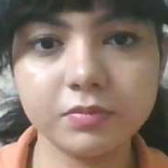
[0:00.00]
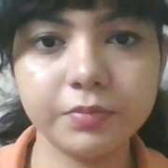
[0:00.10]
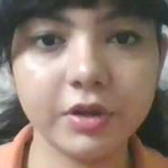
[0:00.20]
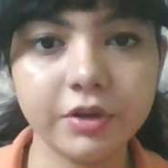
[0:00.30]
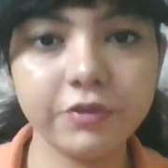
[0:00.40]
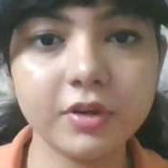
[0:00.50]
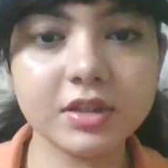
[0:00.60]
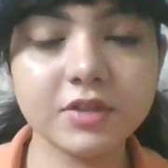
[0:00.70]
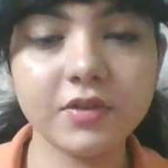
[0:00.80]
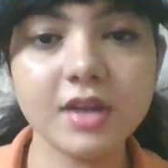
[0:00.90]
peripheral
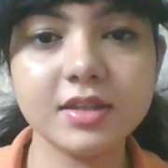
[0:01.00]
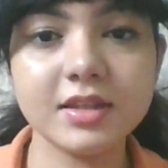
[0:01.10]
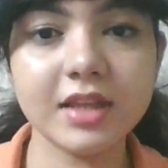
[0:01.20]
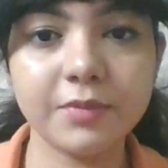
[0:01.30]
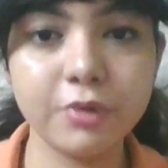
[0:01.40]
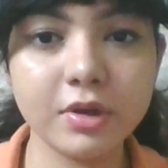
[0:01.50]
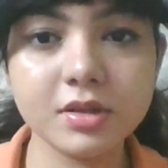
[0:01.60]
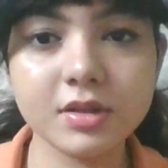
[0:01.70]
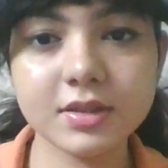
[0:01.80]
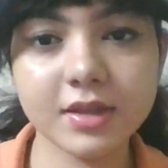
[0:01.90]
devices like
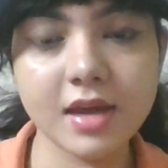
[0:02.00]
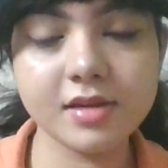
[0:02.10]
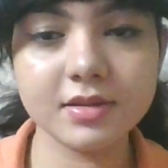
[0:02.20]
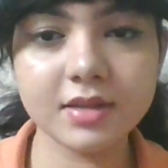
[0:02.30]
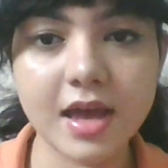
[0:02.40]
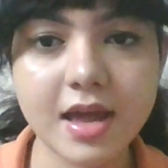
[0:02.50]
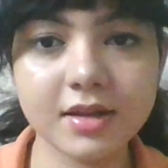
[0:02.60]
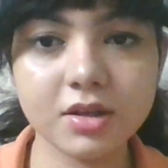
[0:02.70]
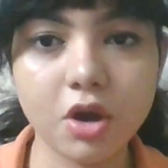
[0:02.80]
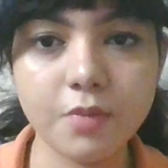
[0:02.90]
printers, scanners,
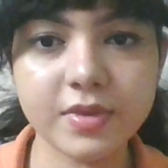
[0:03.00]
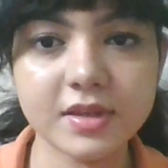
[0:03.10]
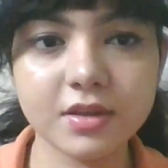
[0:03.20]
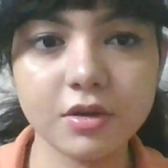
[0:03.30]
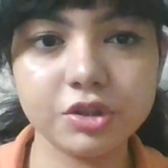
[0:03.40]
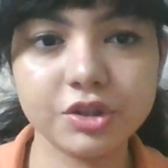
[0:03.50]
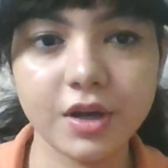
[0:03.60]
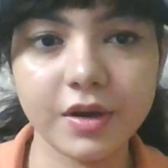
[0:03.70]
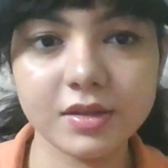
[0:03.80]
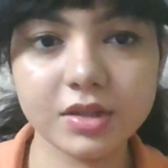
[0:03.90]
and copies or
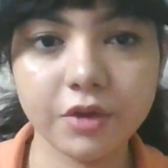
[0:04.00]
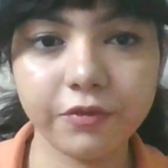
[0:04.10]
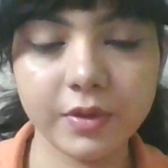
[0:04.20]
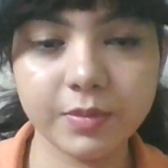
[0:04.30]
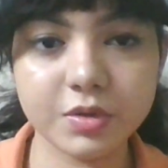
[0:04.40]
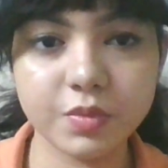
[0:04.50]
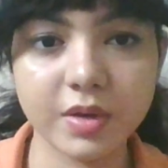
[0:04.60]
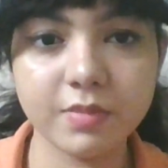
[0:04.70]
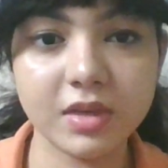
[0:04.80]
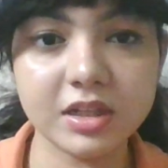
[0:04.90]
sharing software
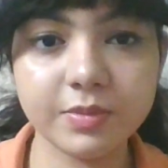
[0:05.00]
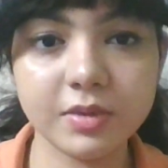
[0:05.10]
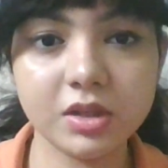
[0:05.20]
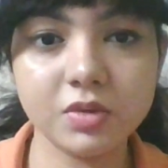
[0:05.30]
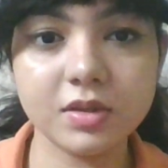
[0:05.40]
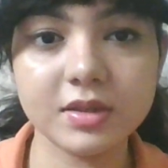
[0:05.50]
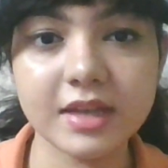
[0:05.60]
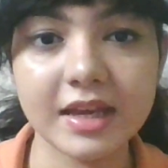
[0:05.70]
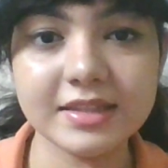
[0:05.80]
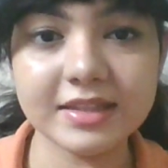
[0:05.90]
between multiple users
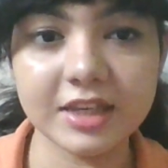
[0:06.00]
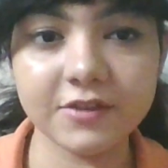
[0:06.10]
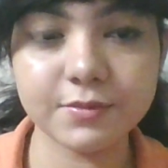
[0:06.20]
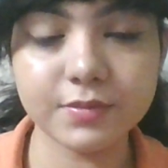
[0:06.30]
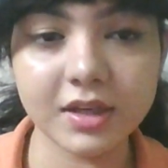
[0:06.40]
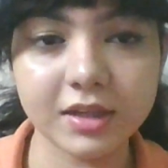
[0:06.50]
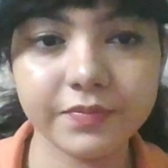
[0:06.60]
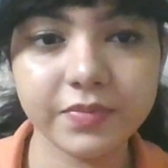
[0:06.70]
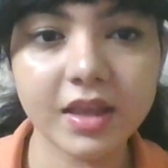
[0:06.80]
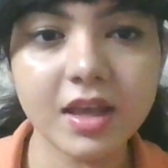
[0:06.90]
and saves money.
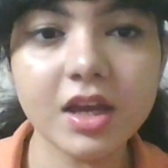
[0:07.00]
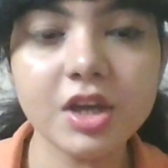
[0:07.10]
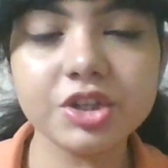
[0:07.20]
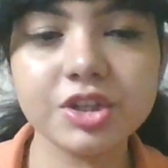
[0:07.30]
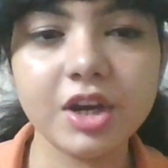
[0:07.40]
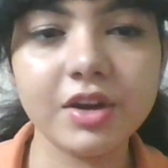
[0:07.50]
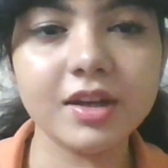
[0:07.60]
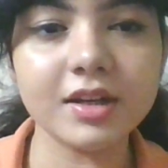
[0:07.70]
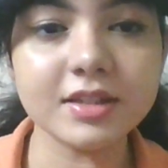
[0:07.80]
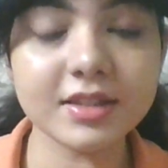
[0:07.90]

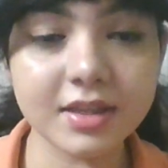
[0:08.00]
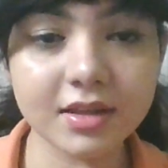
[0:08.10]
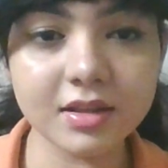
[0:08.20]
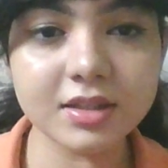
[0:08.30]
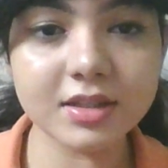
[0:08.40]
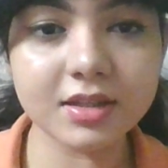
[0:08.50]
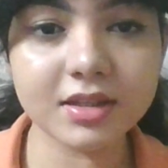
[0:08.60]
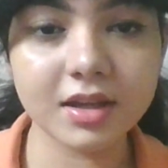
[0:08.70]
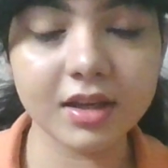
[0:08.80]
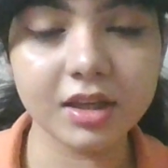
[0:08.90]
Sharing a single
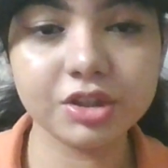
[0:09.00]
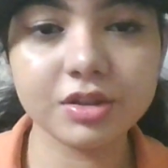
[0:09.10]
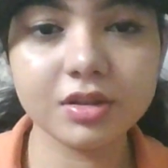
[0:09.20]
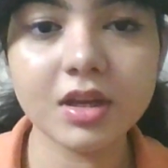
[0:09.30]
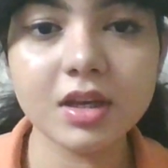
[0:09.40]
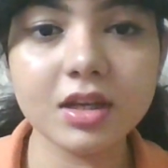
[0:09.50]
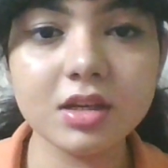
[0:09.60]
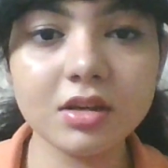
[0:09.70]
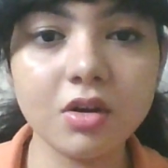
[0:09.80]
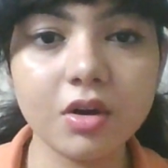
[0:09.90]
internet connection, it
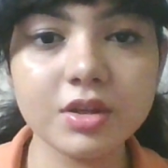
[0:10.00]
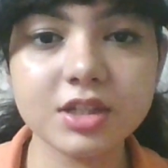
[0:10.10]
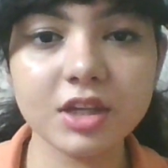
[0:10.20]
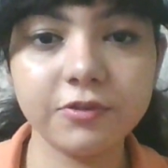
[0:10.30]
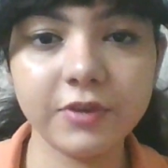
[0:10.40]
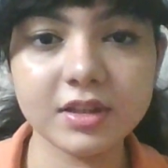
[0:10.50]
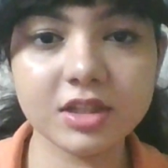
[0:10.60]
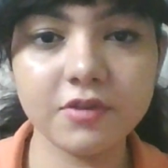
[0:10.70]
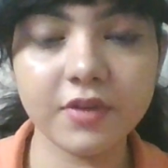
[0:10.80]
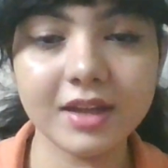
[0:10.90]
is cost
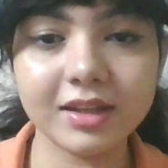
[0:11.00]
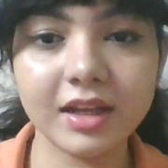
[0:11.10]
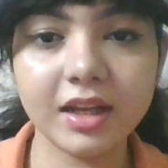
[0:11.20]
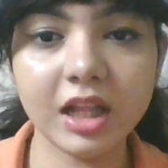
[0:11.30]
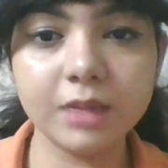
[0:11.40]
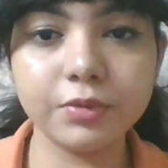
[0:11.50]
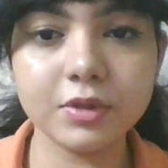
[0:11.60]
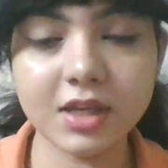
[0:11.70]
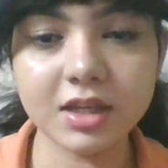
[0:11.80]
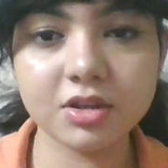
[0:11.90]
effective and can help
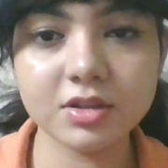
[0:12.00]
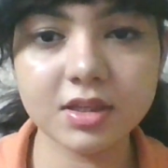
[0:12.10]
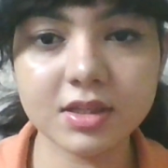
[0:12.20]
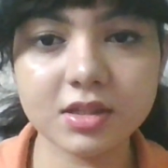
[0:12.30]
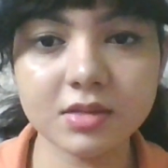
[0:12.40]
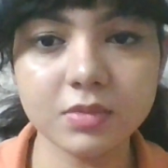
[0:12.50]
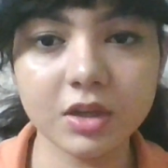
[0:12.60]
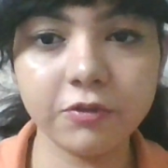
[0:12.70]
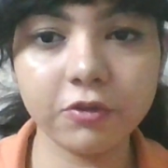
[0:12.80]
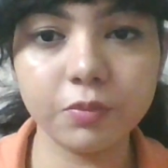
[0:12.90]
protect your system
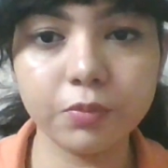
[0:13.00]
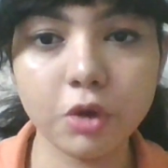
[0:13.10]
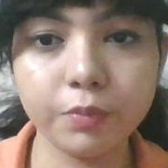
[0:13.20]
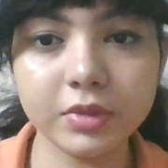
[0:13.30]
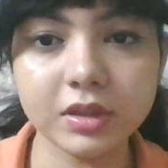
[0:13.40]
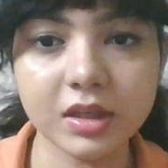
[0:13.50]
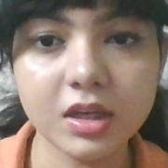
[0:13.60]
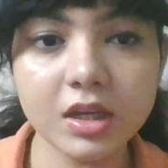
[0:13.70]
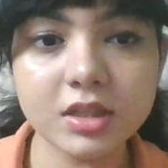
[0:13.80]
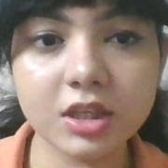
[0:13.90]
if you properly
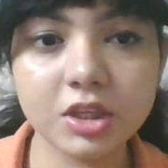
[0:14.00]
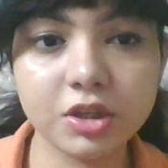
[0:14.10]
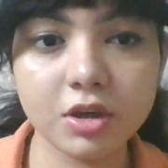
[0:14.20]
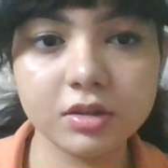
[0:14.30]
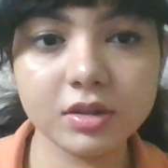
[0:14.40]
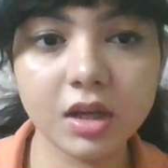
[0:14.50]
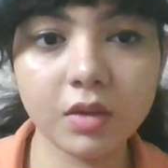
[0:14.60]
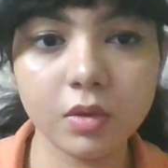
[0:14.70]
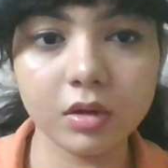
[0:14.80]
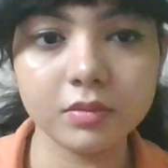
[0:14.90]
secure the
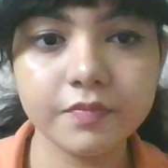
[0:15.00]
network.